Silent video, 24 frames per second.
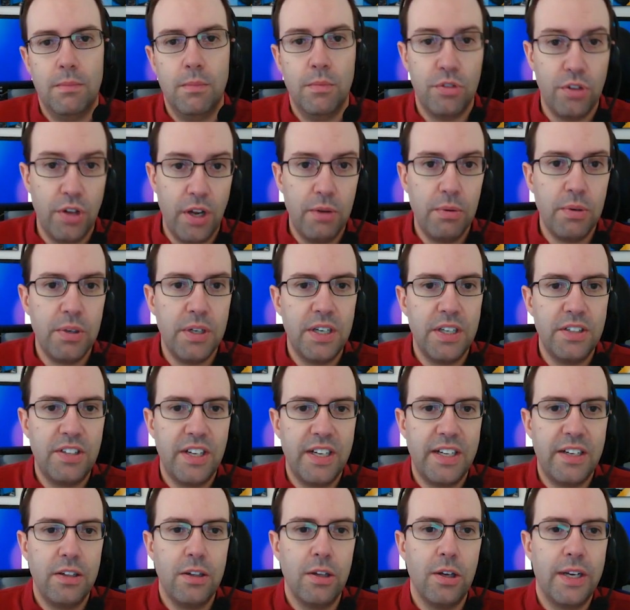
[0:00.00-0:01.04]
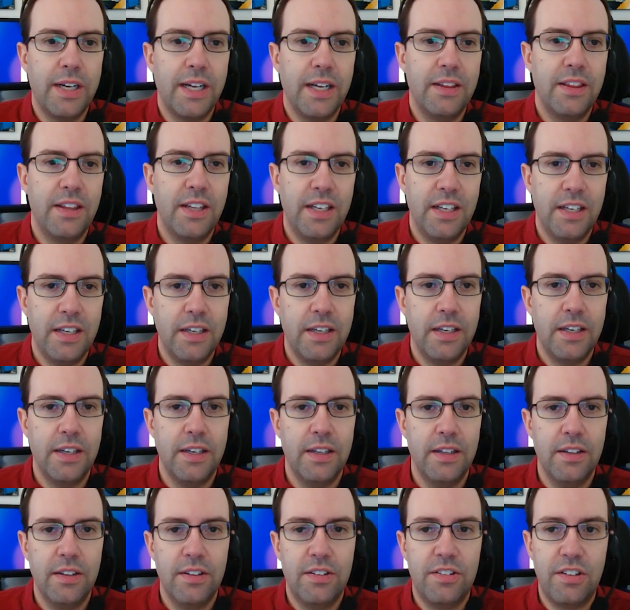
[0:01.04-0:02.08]
So now we're going to take a look at
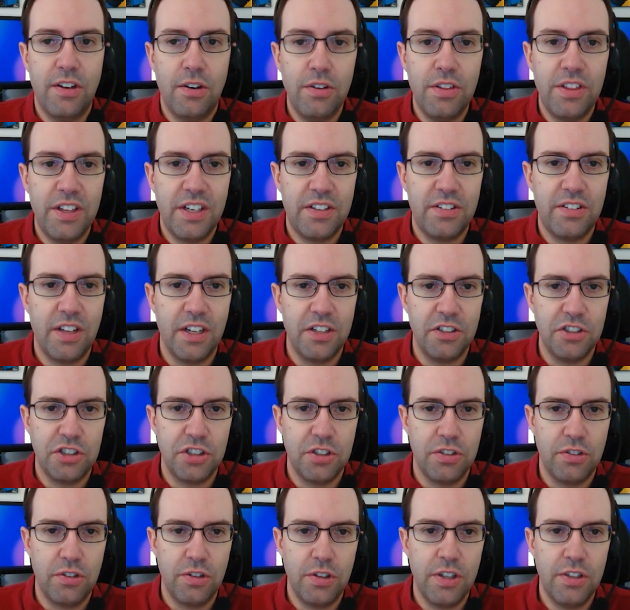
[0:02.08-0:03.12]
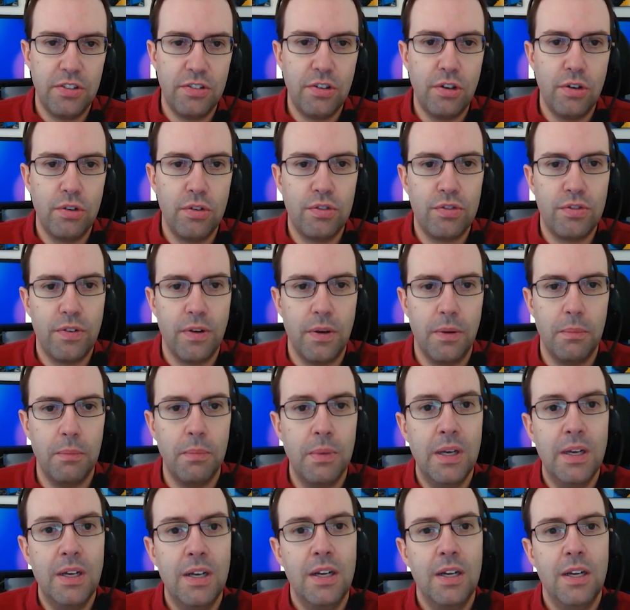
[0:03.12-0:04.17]
the south extension. So this goes
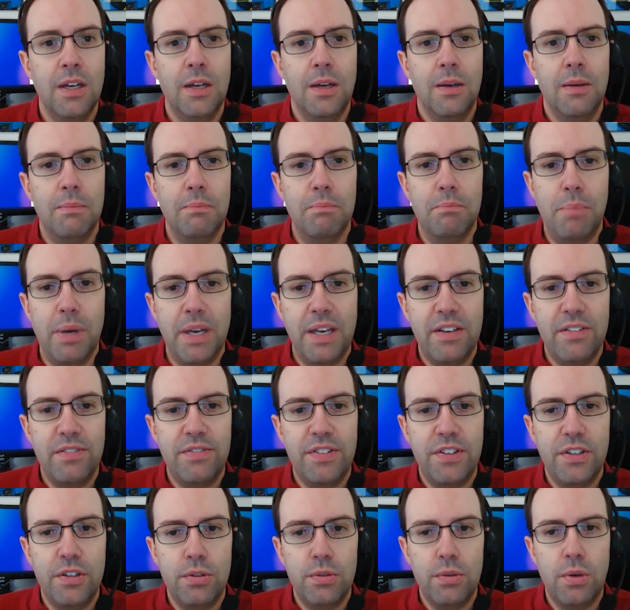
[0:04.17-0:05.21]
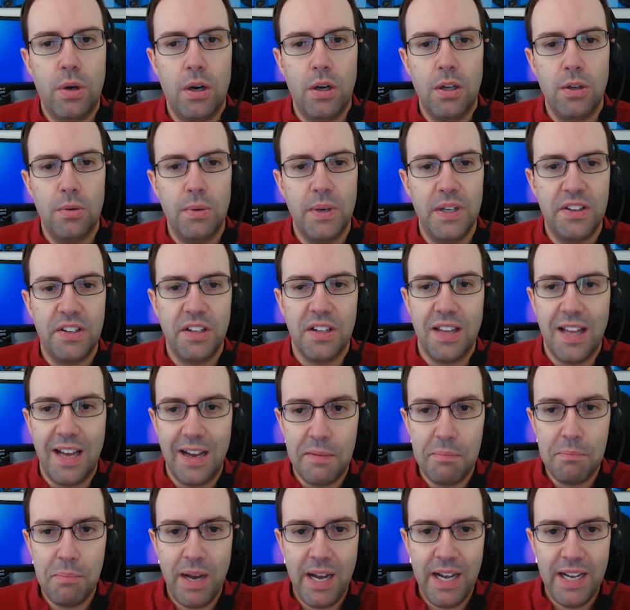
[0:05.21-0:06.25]
from Bayview all the way to
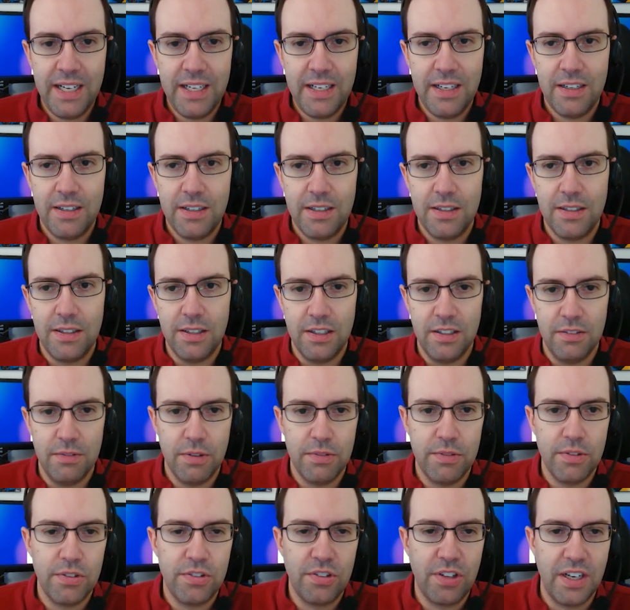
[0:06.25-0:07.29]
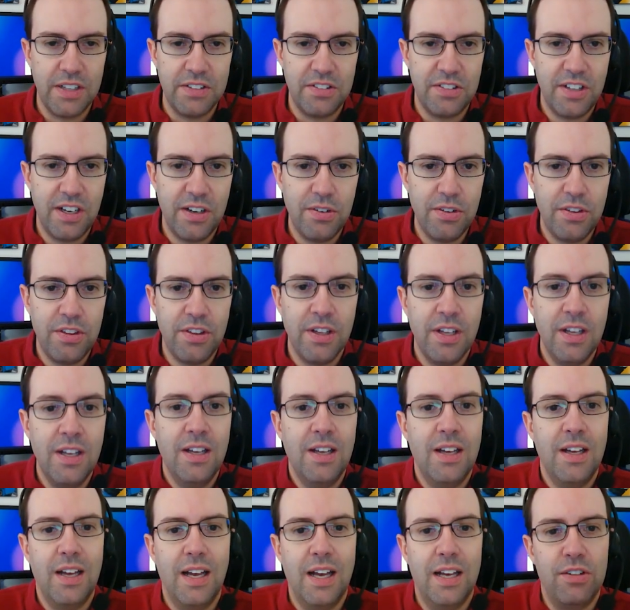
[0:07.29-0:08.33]
Limebank in Riverside South,
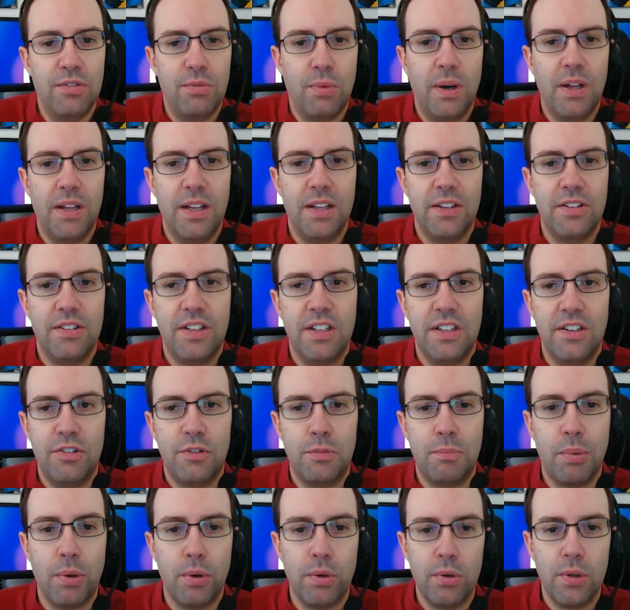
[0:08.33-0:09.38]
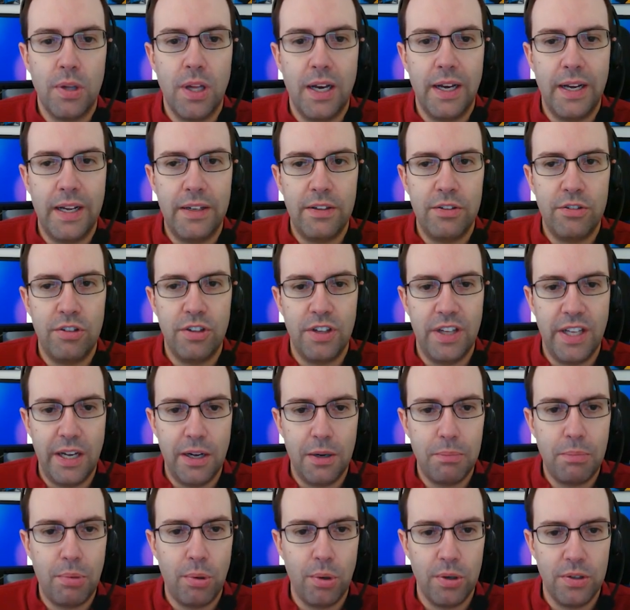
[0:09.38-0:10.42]
as well as the spur line to the
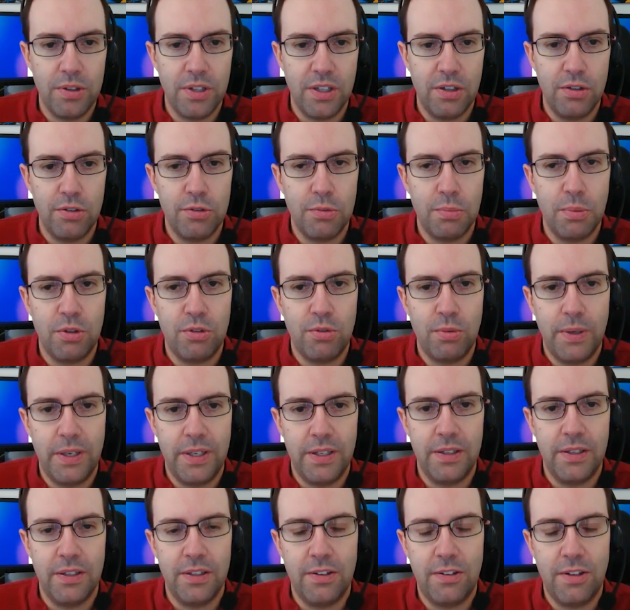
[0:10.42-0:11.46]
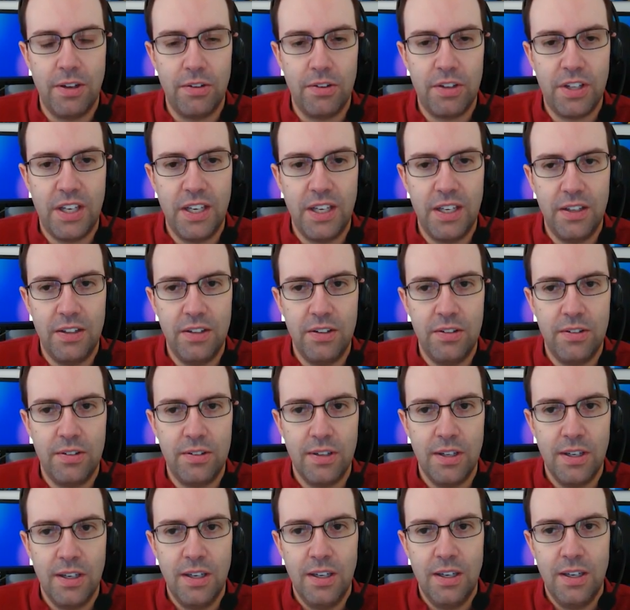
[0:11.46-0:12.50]
airport that goes between South Keys